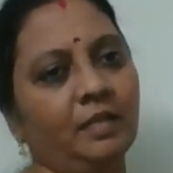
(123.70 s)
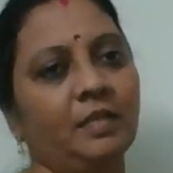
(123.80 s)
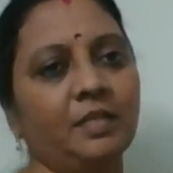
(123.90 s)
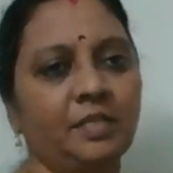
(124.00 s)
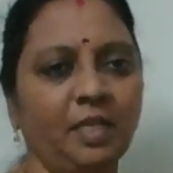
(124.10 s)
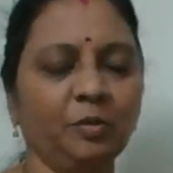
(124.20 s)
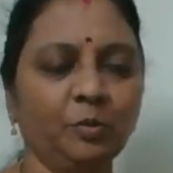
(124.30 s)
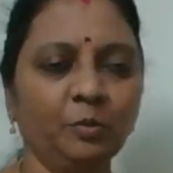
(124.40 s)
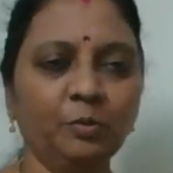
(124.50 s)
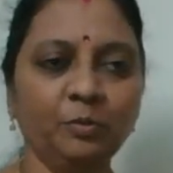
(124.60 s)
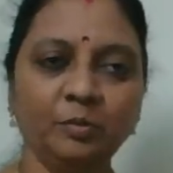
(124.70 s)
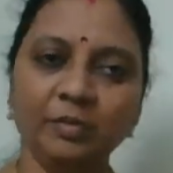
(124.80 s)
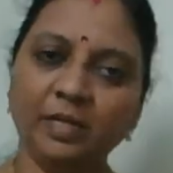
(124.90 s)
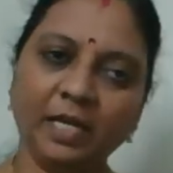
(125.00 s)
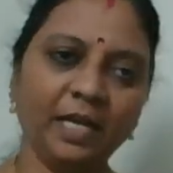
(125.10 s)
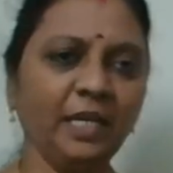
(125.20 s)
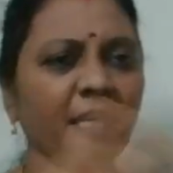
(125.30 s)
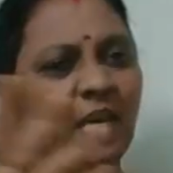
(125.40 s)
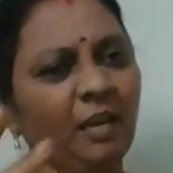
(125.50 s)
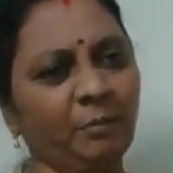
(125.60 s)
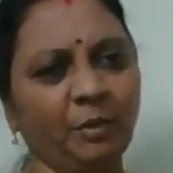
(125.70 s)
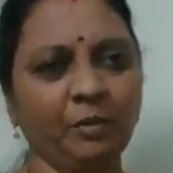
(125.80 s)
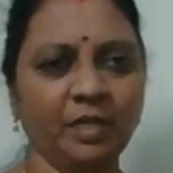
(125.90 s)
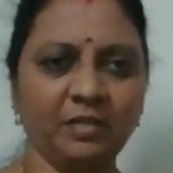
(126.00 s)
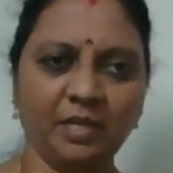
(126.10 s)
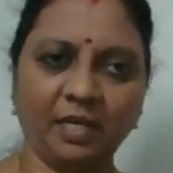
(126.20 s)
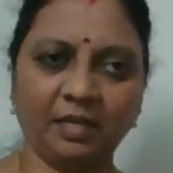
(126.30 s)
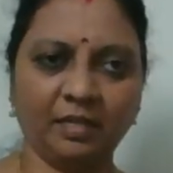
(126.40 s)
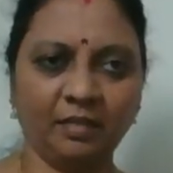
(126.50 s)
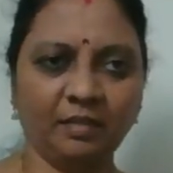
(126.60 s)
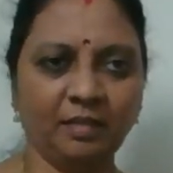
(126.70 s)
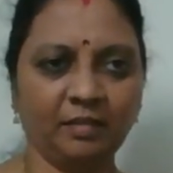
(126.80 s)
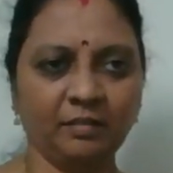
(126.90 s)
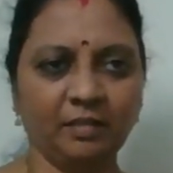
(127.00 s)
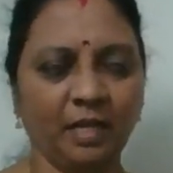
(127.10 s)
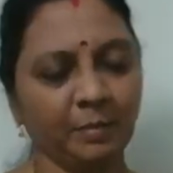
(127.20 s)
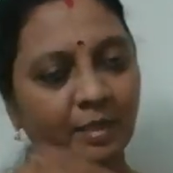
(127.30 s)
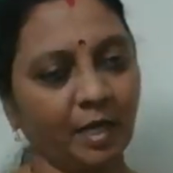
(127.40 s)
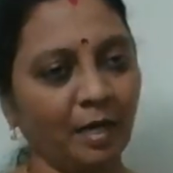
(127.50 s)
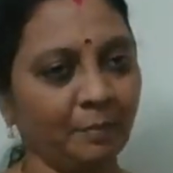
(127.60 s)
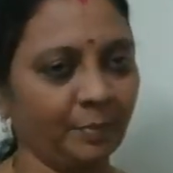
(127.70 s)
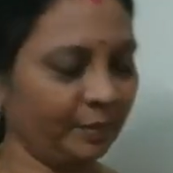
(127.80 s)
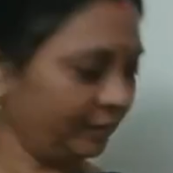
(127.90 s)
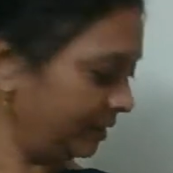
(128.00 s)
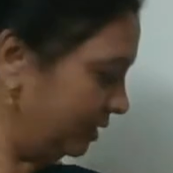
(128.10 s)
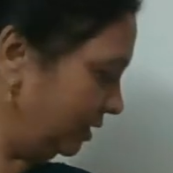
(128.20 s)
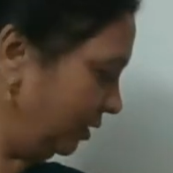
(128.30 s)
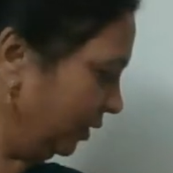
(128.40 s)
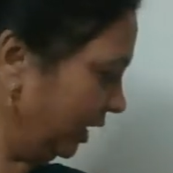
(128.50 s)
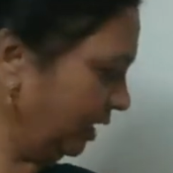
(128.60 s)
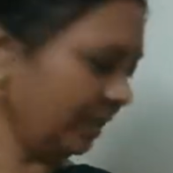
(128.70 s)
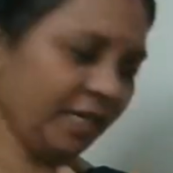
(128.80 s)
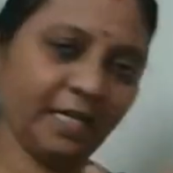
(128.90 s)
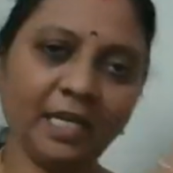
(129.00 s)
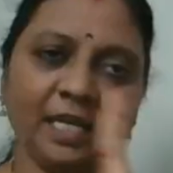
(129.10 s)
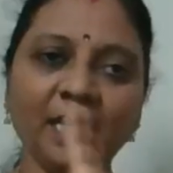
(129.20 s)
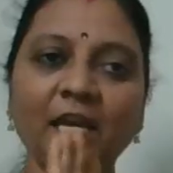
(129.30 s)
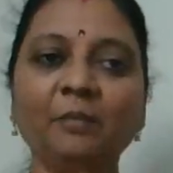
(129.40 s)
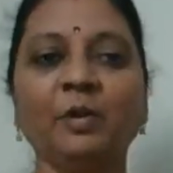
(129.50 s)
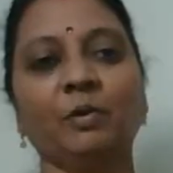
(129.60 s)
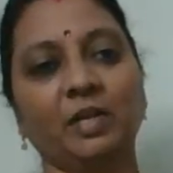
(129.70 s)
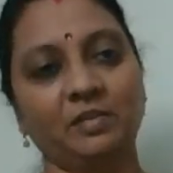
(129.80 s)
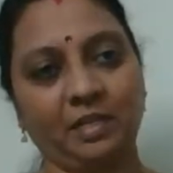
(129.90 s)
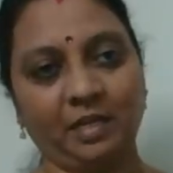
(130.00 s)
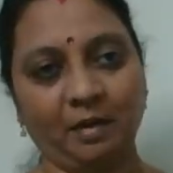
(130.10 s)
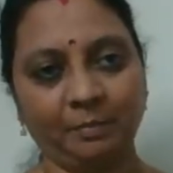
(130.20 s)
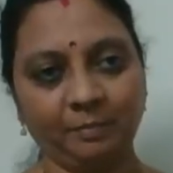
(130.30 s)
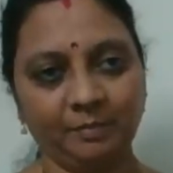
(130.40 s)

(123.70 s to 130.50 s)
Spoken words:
Sindhu, any name you can take. Amitabh, okay, any name you can take up.